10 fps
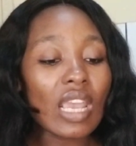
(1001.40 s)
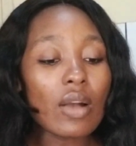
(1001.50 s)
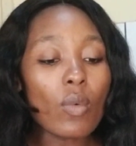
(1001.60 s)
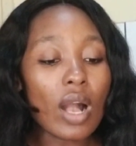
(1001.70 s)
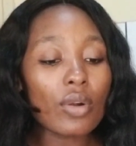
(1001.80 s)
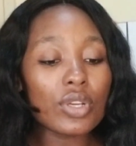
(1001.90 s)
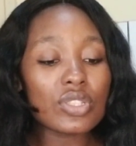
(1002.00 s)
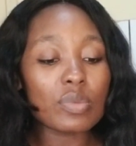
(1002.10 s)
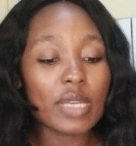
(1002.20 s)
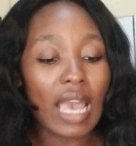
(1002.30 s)
we're going
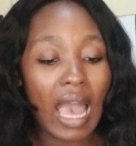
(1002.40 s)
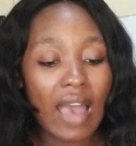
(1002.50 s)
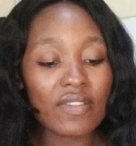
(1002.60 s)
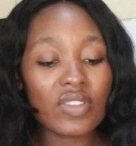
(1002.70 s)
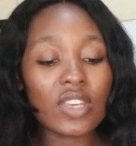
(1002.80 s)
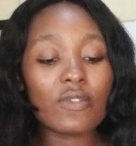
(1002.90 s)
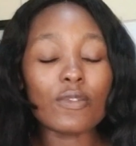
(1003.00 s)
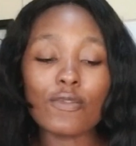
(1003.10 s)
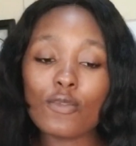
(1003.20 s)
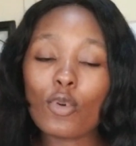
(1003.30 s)
to be having
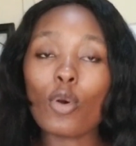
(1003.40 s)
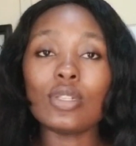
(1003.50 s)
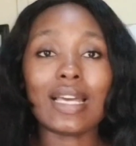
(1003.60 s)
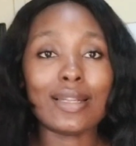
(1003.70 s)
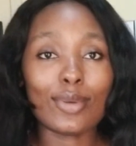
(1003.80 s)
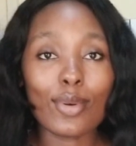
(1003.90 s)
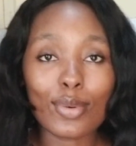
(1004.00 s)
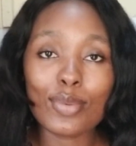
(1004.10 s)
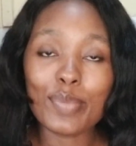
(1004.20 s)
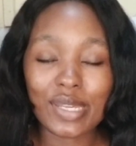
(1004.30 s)
fufu corn and
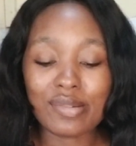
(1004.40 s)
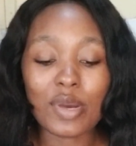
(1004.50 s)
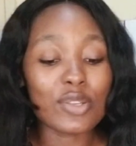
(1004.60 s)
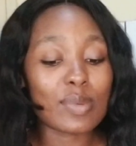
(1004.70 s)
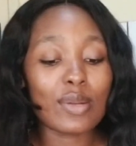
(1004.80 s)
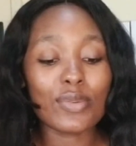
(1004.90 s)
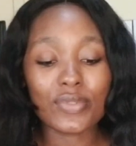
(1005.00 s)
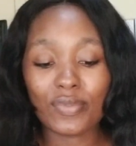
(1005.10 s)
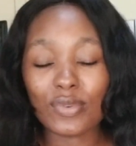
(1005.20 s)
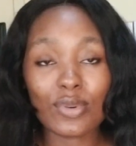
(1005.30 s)
okuberry. My husband loves
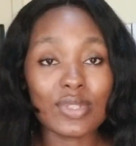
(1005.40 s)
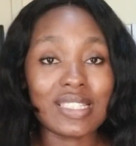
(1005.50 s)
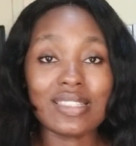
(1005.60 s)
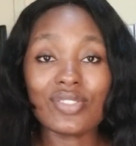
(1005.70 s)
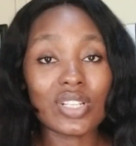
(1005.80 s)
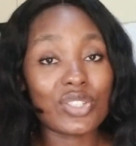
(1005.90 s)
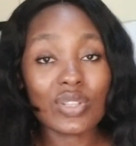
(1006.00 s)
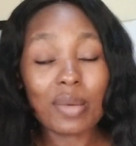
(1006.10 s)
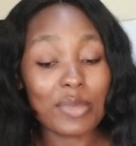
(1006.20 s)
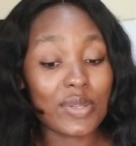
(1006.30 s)
fufu corn, it's his
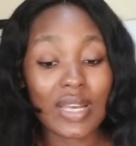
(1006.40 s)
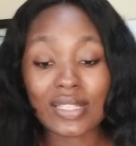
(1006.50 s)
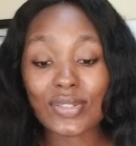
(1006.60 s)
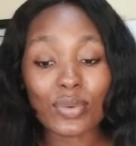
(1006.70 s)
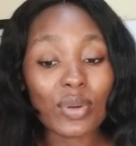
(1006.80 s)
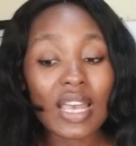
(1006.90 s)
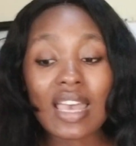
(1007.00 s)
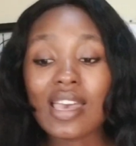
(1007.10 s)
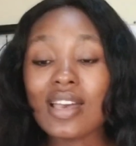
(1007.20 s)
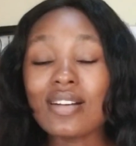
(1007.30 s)
traditional meal, and so
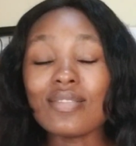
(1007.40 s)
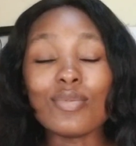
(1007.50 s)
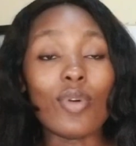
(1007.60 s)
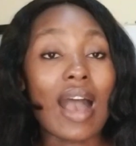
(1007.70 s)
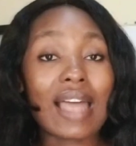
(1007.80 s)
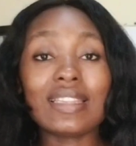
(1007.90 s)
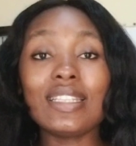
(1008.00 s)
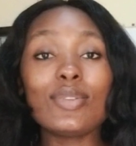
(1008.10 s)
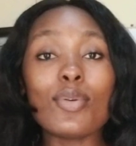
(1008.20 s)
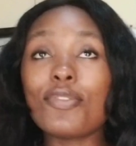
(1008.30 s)
we'll hardly
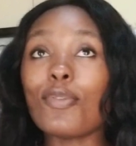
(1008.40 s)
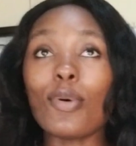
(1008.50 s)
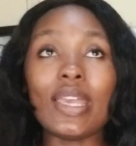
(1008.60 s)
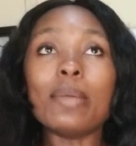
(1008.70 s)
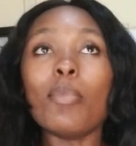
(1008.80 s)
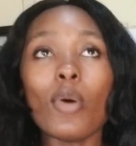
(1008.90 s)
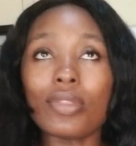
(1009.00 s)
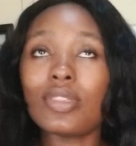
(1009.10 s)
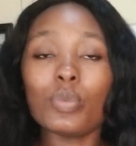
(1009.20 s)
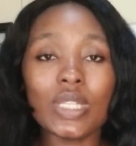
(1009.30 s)
go for a
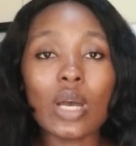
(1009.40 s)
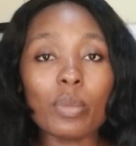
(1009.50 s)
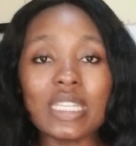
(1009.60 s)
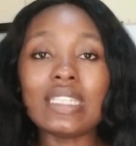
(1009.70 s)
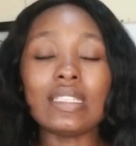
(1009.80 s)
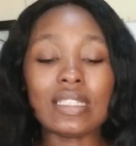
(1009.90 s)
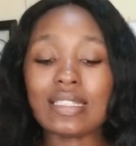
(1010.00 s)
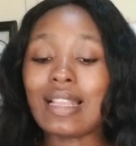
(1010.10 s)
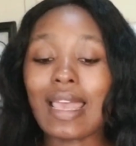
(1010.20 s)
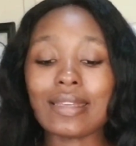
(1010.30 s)
month without making it.
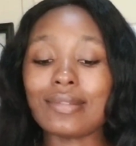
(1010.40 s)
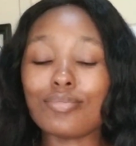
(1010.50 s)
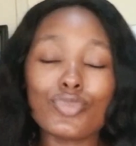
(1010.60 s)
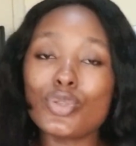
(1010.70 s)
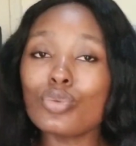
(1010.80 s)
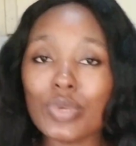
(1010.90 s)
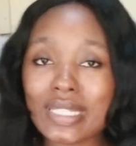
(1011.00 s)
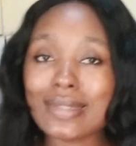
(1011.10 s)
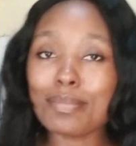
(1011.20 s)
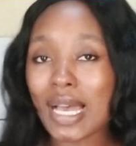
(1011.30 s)
Like 2
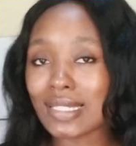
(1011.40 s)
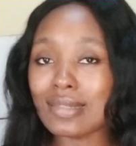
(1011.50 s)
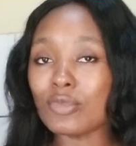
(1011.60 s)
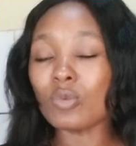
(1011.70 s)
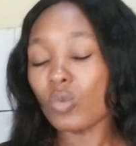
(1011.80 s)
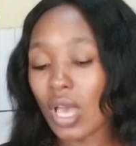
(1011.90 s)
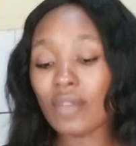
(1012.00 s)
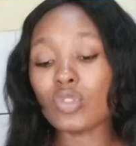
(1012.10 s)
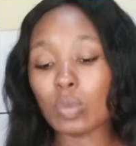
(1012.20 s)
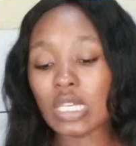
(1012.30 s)
weeks maximum, we have
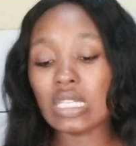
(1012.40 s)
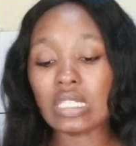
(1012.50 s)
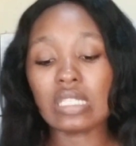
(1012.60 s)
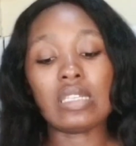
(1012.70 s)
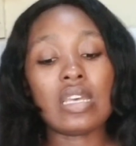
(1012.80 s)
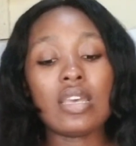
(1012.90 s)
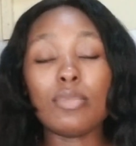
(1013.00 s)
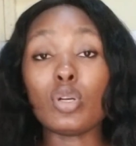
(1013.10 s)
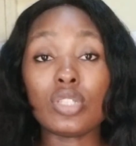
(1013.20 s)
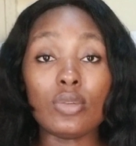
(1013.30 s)
to make it,
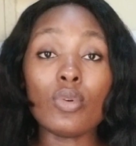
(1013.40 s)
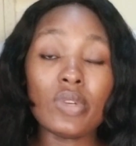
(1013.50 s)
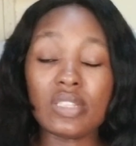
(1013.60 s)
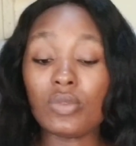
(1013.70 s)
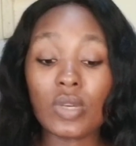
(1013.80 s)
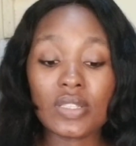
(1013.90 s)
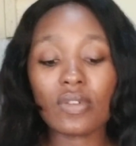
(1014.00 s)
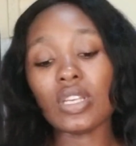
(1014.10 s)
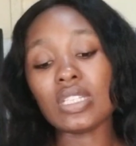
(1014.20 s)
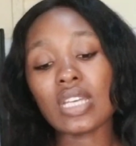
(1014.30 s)
because he will always request
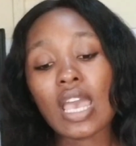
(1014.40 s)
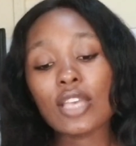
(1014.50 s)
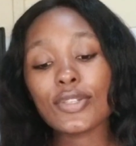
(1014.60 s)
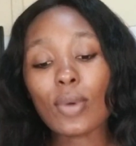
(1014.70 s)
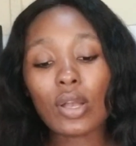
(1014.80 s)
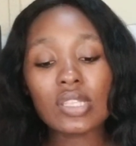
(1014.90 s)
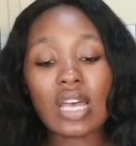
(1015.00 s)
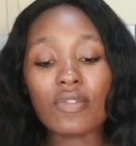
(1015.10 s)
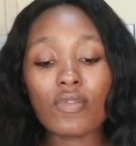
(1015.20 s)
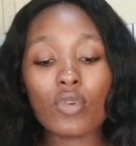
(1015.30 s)
for it. So we're going to
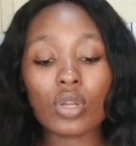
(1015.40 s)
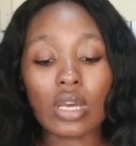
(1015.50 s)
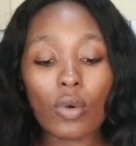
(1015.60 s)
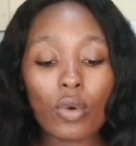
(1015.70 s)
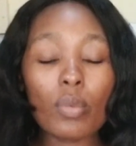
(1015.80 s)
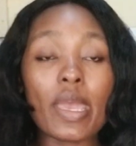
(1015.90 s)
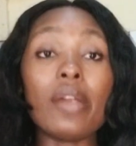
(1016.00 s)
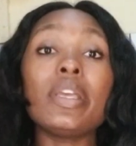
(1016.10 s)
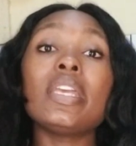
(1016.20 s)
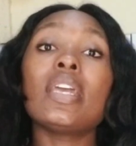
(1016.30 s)
have fufu corn and
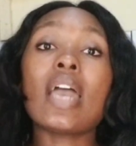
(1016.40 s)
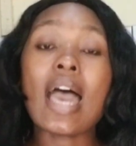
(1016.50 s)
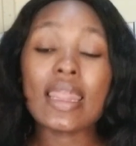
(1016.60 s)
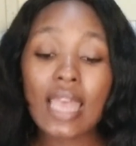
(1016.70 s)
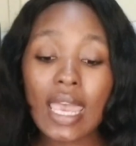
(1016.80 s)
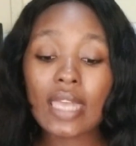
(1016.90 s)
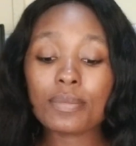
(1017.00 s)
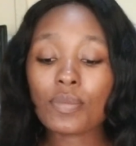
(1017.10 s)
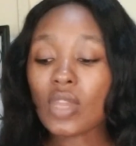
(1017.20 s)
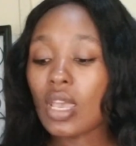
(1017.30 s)
huckleberry, and
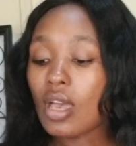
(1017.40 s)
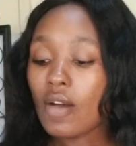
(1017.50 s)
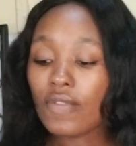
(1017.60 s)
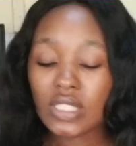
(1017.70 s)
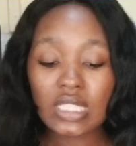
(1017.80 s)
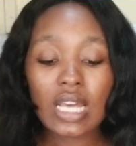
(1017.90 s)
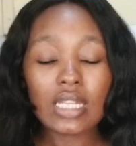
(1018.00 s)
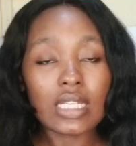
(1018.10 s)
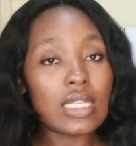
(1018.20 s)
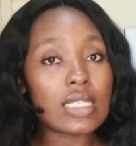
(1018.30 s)
then for dinner
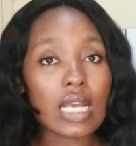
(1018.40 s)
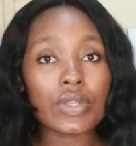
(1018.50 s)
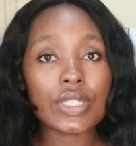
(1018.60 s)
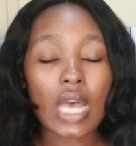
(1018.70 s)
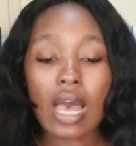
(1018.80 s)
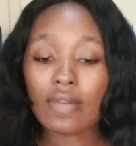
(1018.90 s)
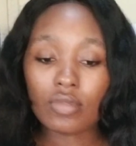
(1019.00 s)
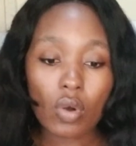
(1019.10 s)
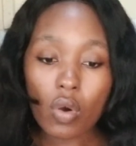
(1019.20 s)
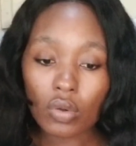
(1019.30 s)
the kids are going to have
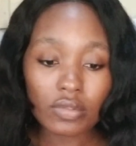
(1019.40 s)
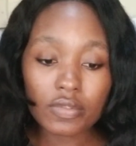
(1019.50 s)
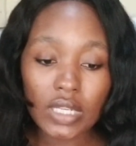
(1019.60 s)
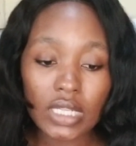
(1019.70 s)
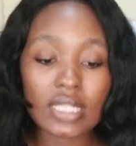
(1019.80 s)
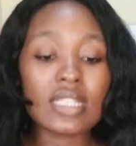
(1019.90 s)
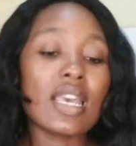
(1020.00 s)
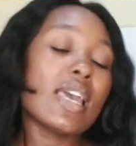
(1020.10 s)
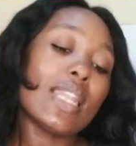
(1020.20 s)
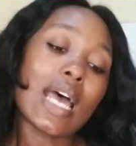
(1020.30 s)
cornflakes.
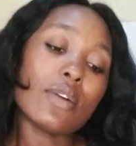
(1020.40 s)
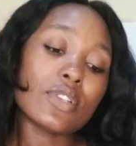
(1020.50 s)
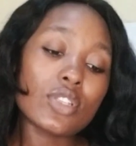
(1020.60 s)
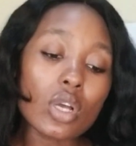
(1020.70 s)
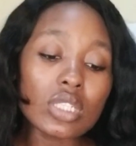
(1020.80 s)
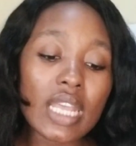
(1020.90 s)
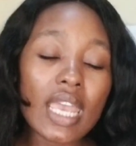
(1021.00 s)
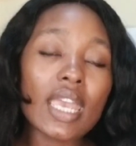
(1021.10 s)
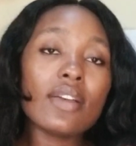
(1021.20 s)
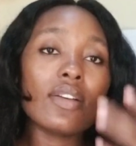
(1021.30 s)
Now
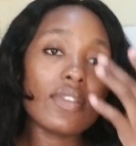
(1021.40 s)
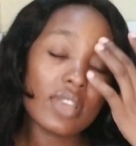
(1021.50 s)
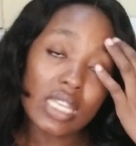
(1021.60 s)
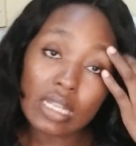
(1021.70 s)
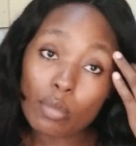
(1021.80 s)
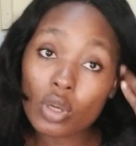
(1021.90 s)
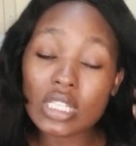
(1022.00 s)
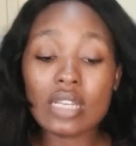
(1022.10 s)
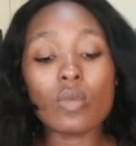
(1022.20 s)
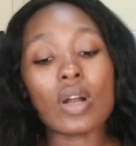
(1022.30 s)
Sunday in the
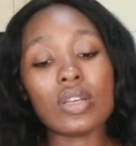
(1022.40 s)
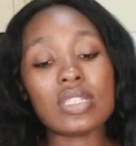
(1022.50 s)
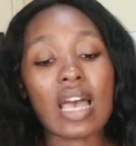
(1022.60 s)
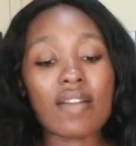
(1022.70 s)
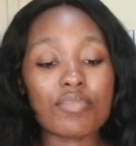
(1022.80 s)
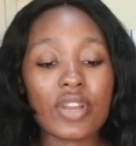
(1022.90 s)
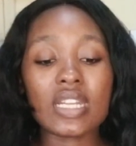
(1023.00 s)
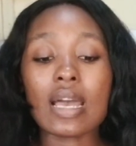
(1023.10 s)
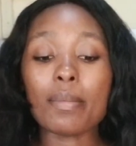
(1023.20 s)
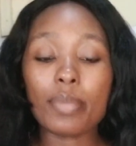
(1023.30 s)
morning, we're going to have bread
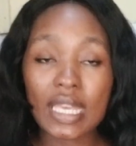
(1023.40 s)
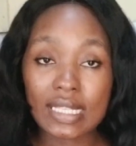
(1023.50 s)
and pear